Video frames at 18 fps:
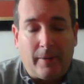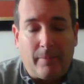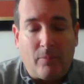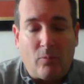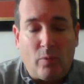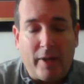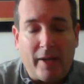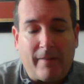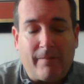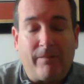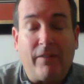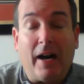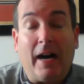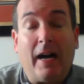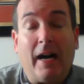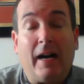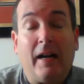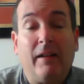Week
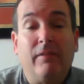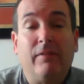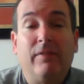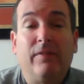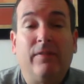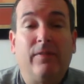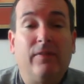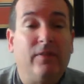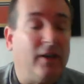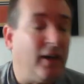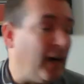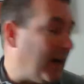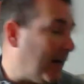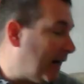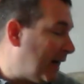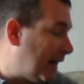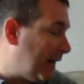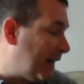5,
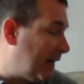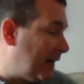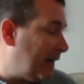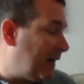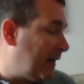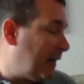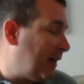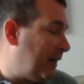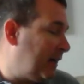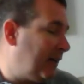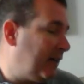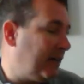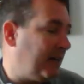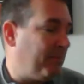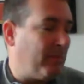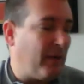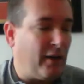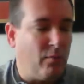
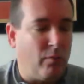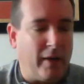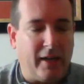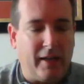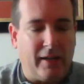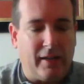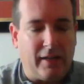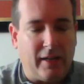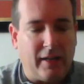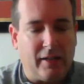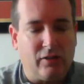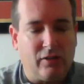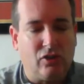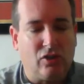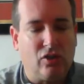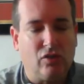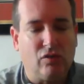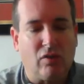my weight
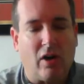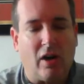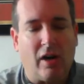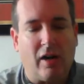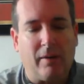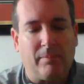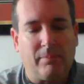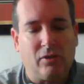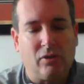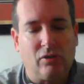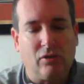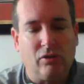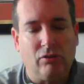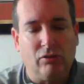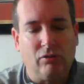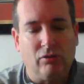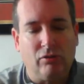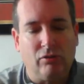has dropped
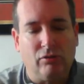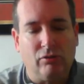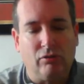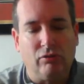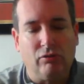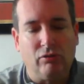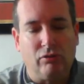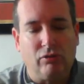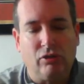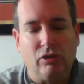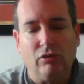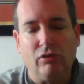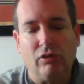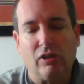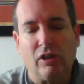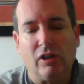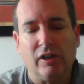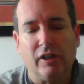to
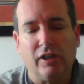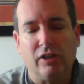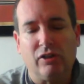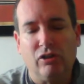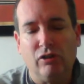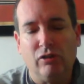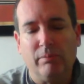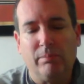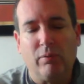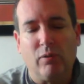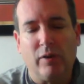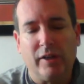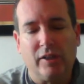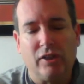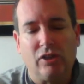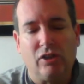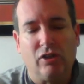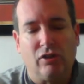
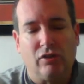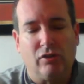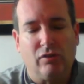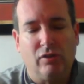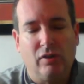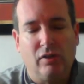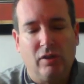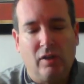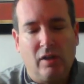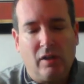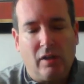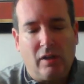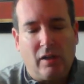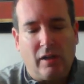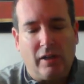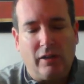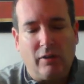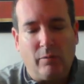232.2,
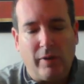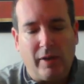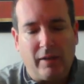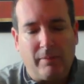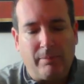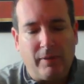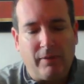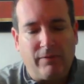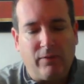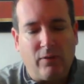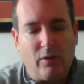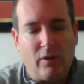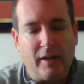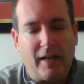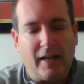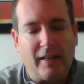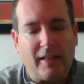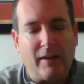and the week before,
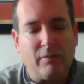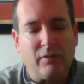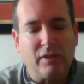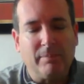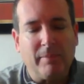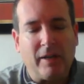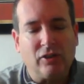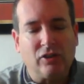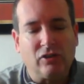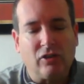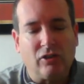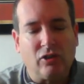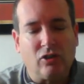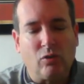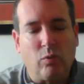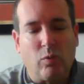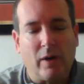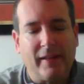now that was measured on the
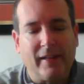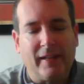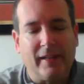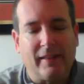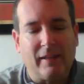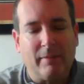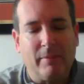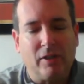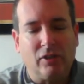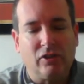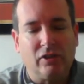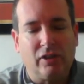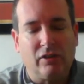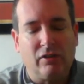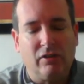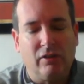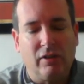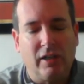20th. I measured
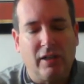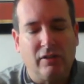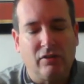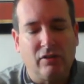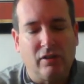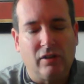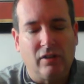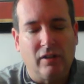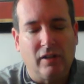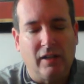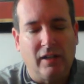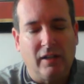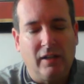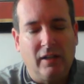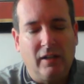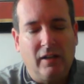it 2 days early.